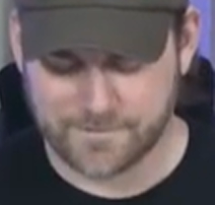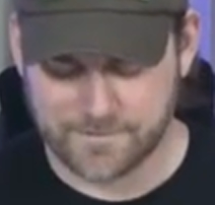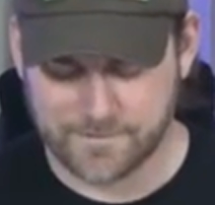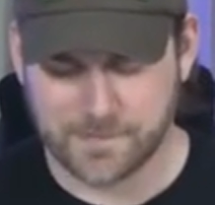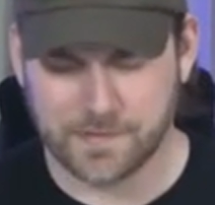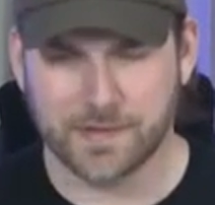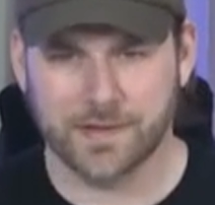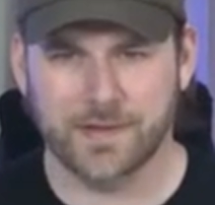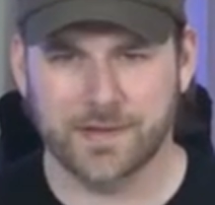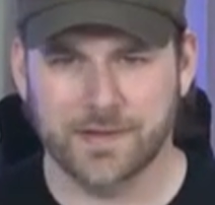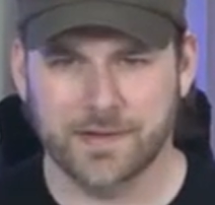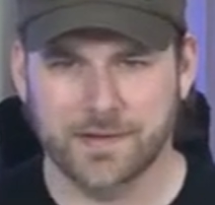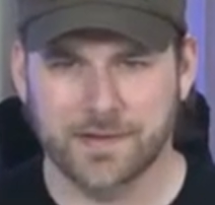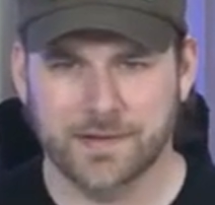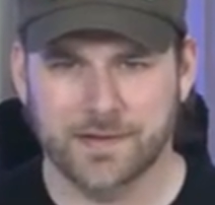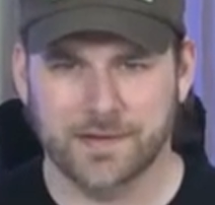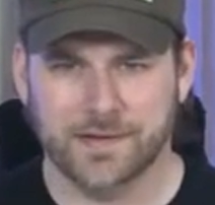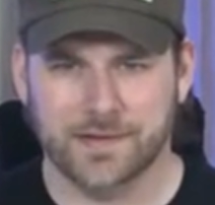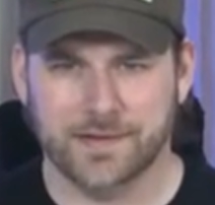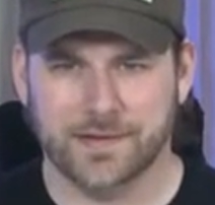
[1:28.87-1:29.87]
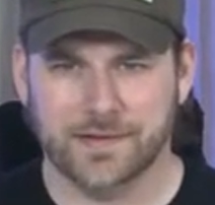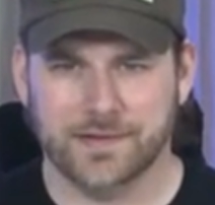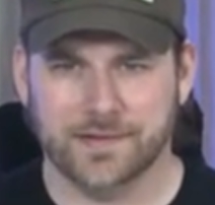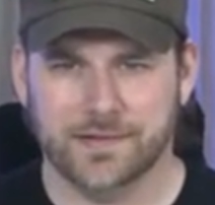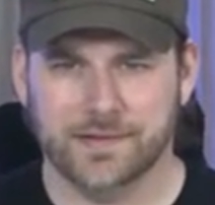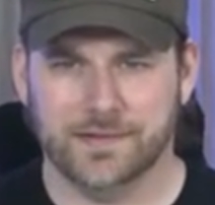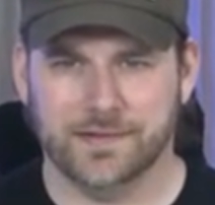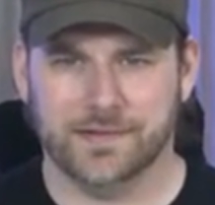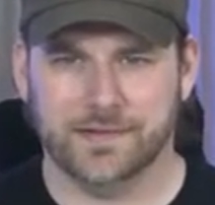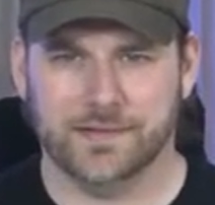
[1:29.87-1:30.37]
Yep, Mike still
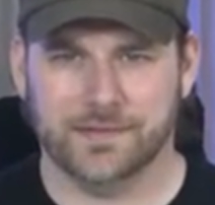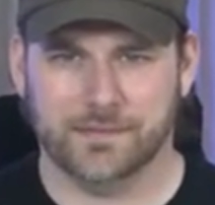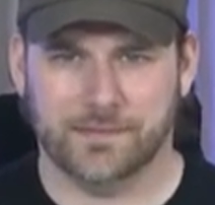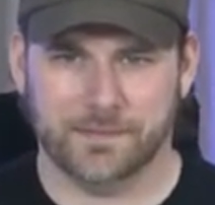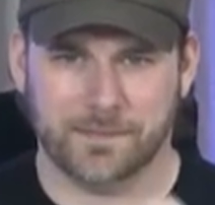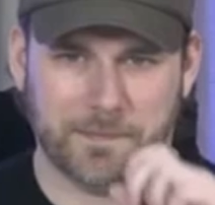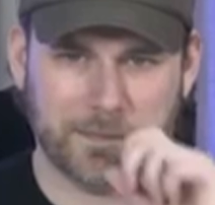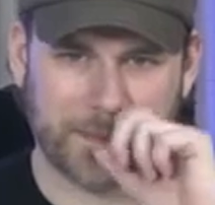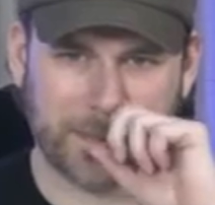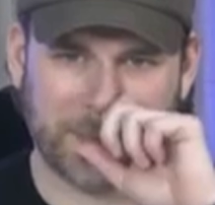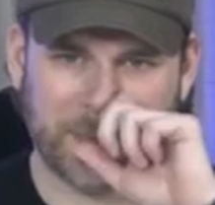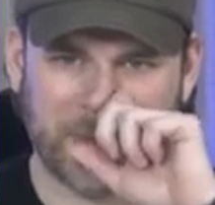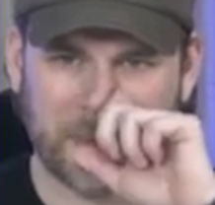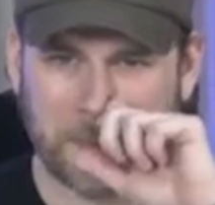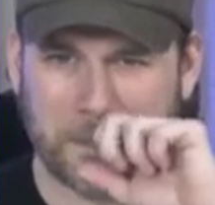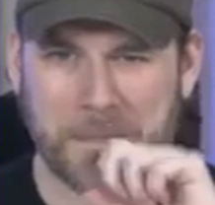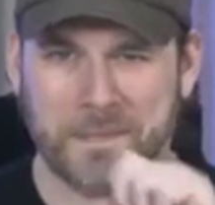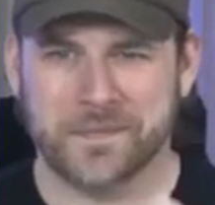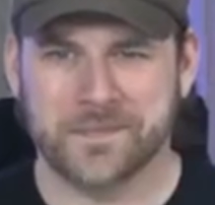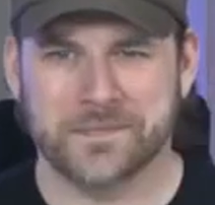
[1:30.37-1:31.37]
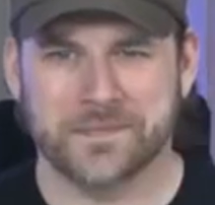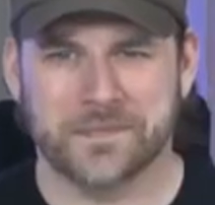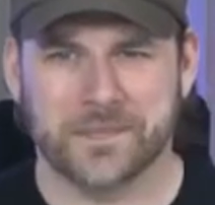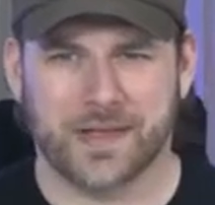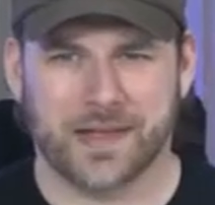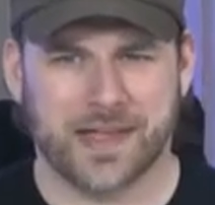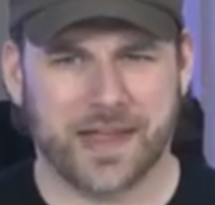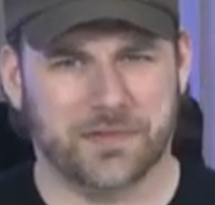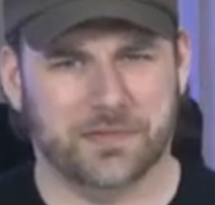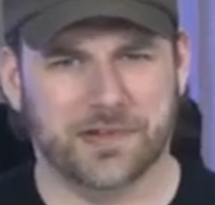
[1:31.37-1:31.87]
sucks. What I'm saying here is, I
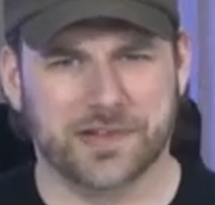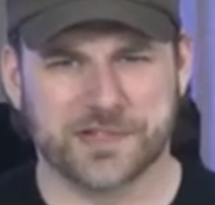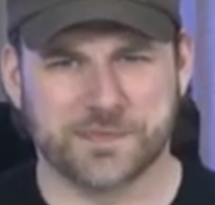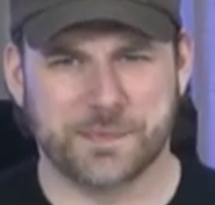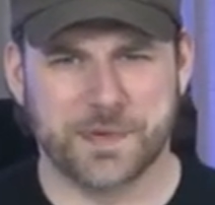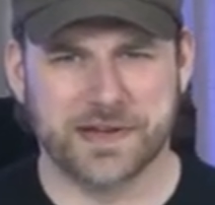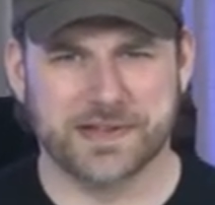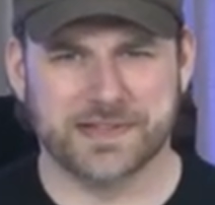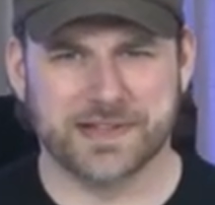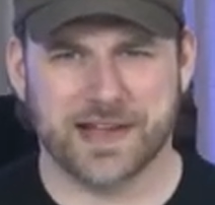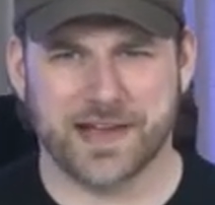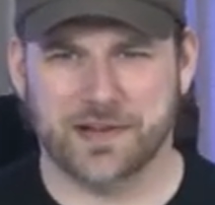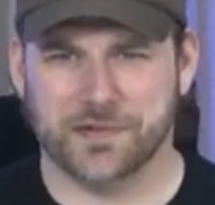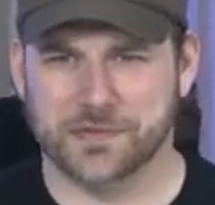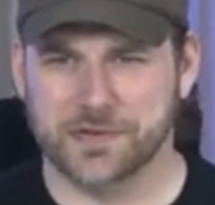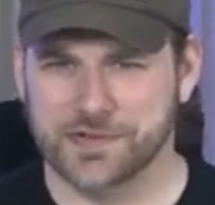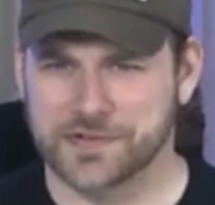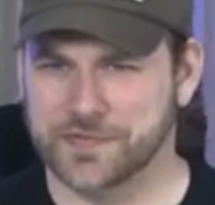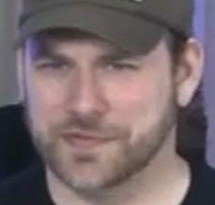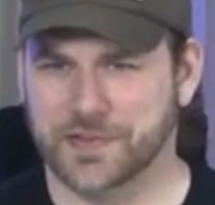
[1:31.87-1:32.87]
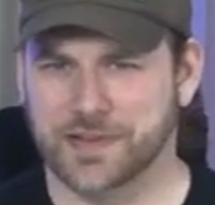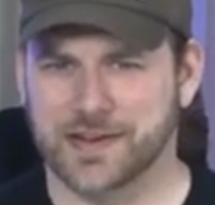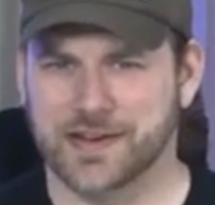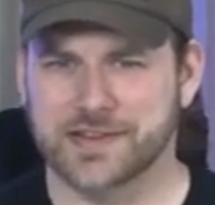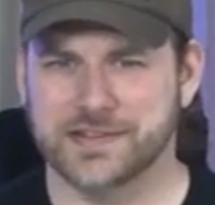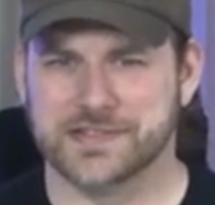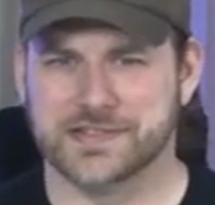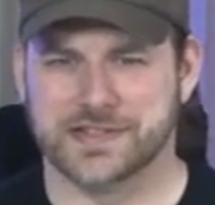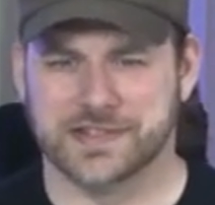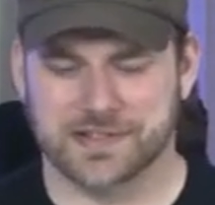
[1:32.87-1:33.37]
can't really speak to how useful it is
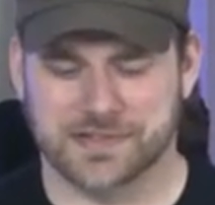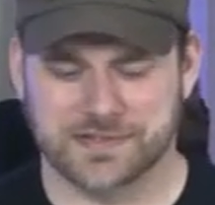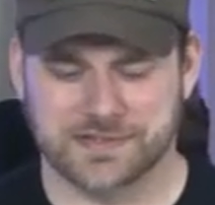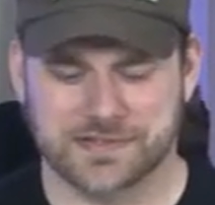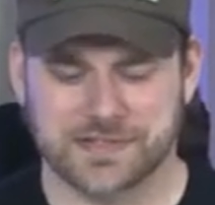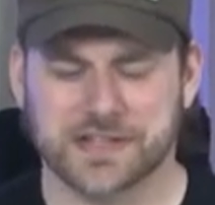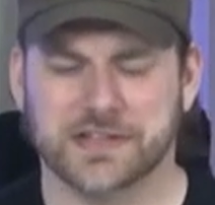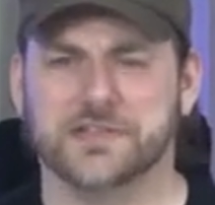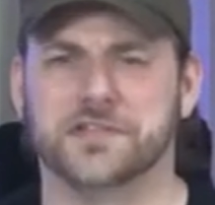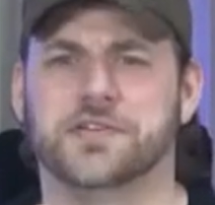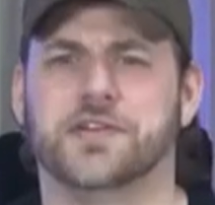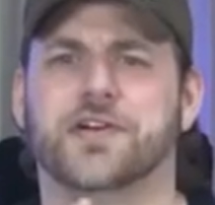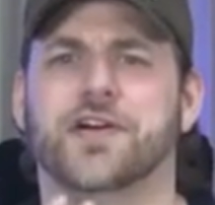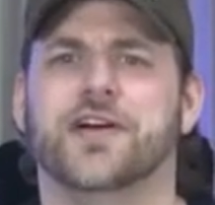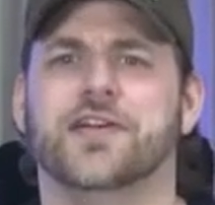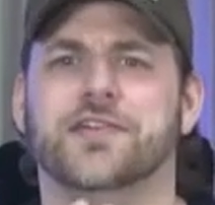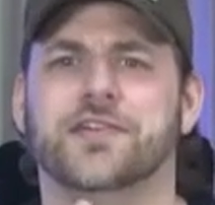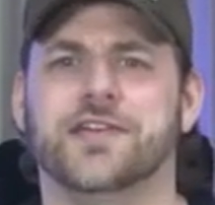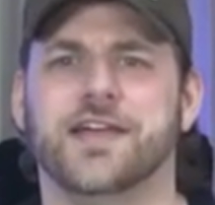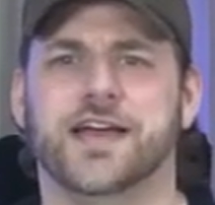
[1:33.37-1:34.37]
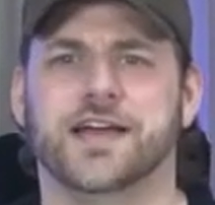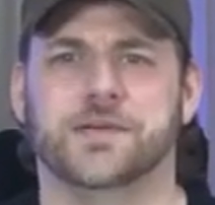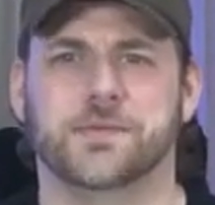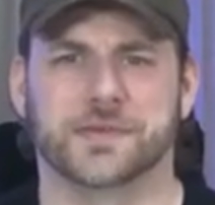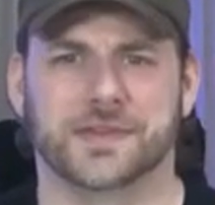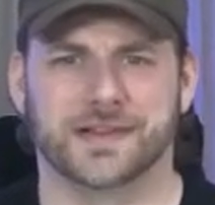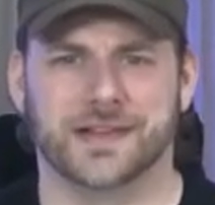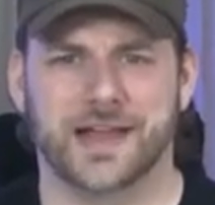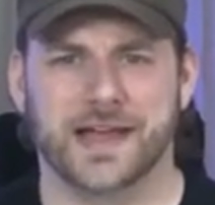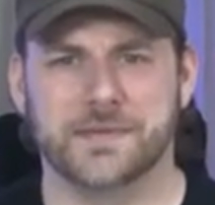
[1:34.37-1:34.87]
to tickle your underneck with a light
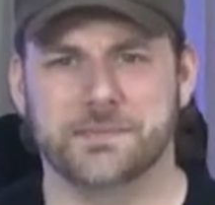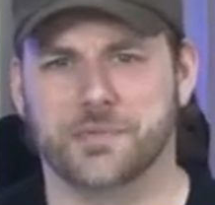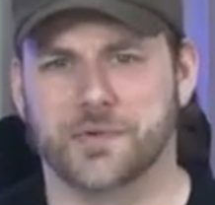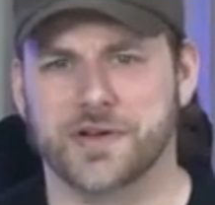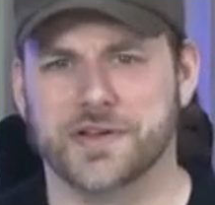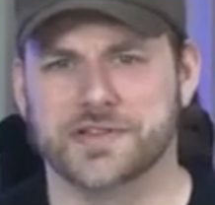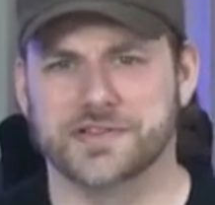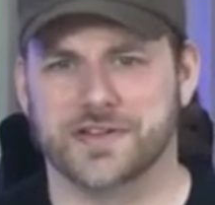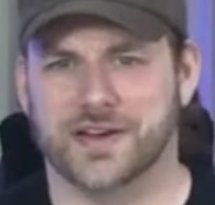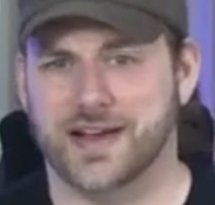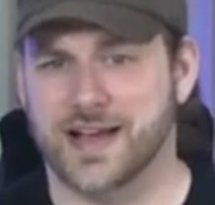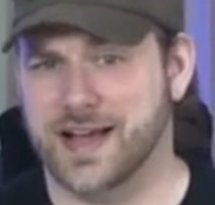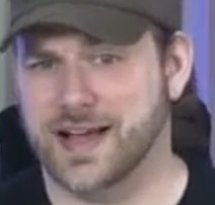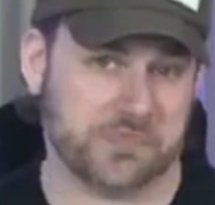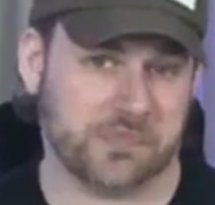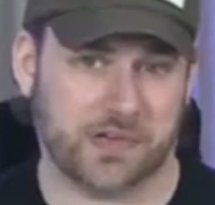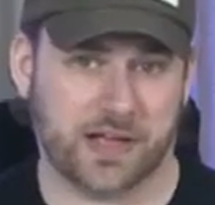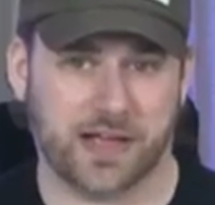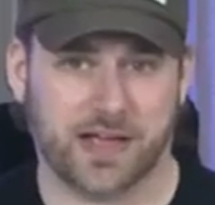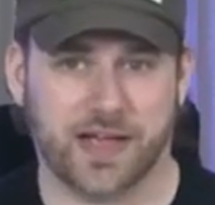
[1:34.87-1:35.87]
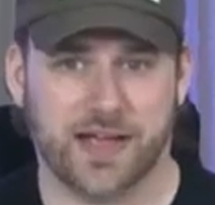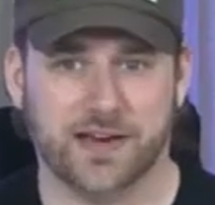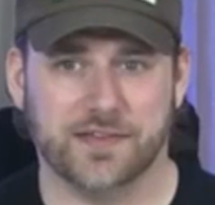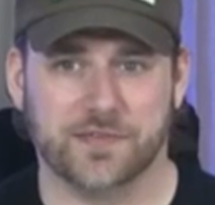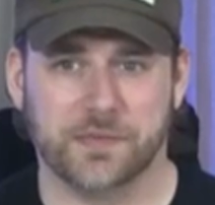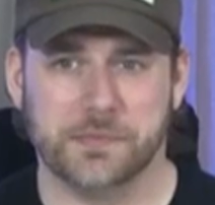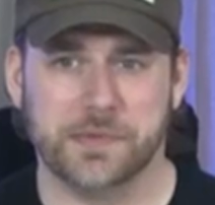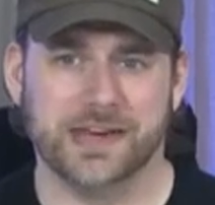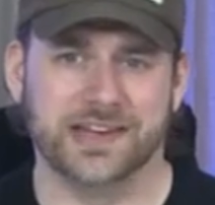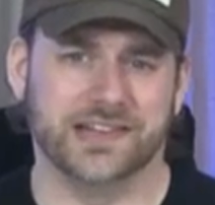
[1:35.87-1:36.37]
breeze on a hot day. I kind of
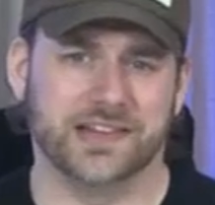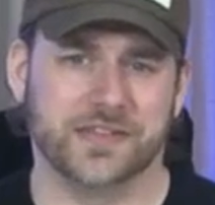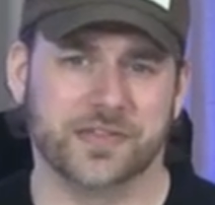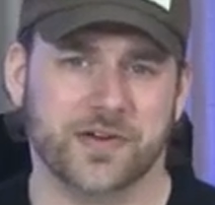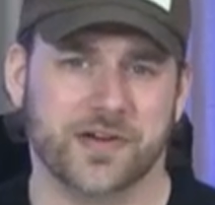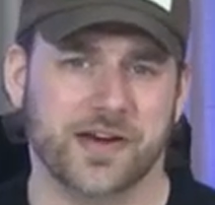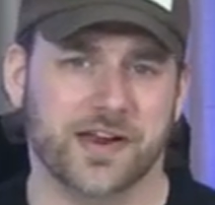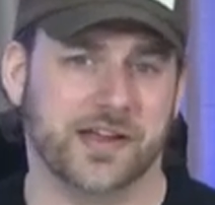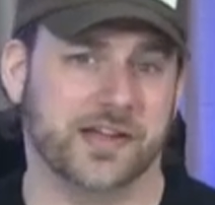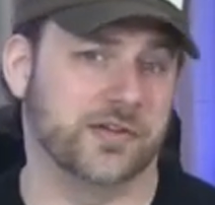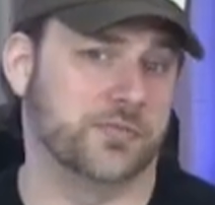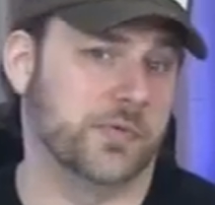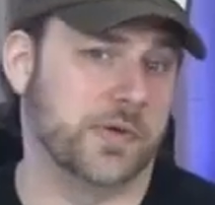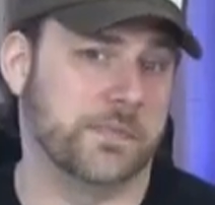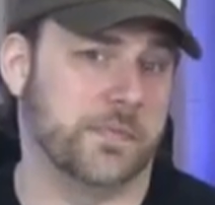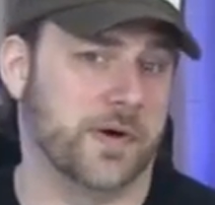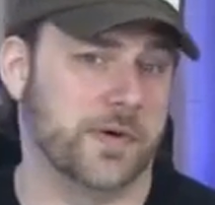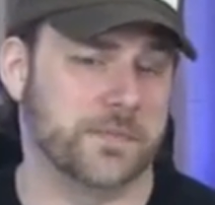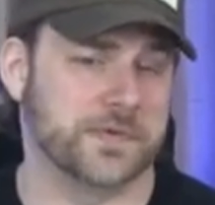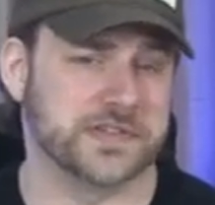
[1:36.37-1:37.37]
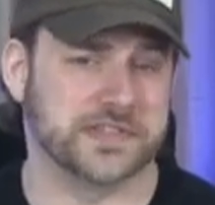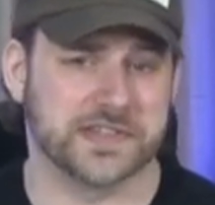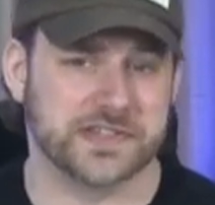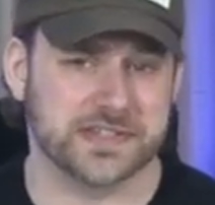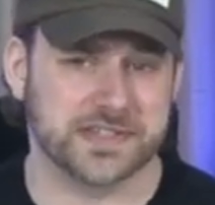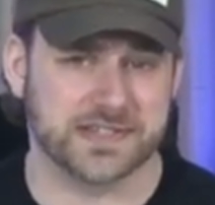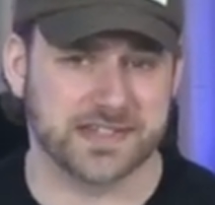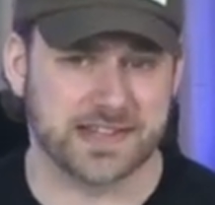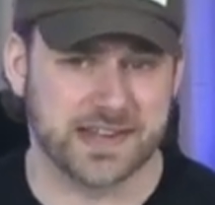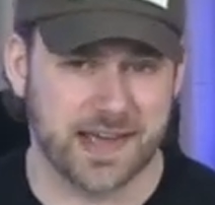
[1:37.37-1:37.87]
immediately thought I could repurpose this
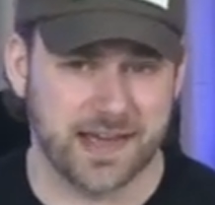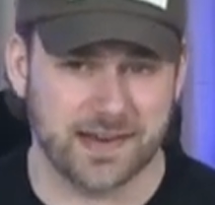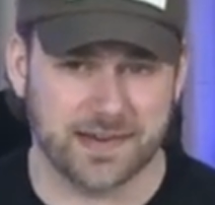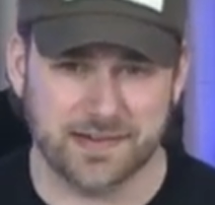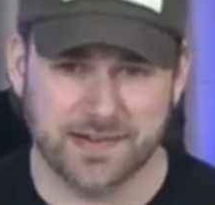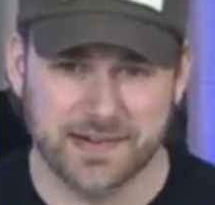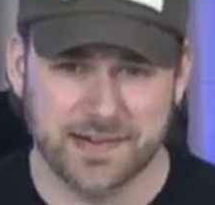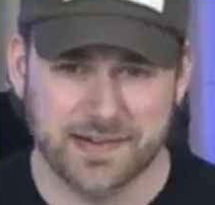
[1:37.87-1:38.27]
instead.